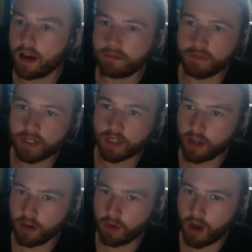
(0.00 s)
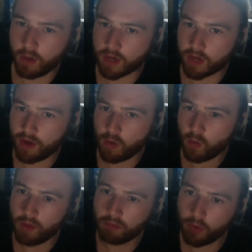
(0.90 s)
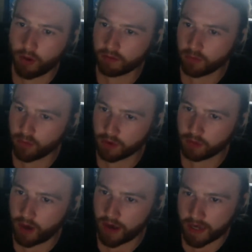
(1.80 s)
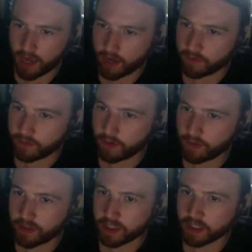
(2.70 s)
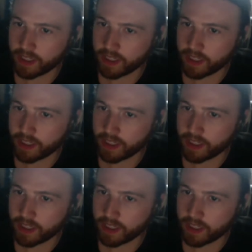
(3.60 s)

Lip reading: So I will give it 1 point more than what I gave originally.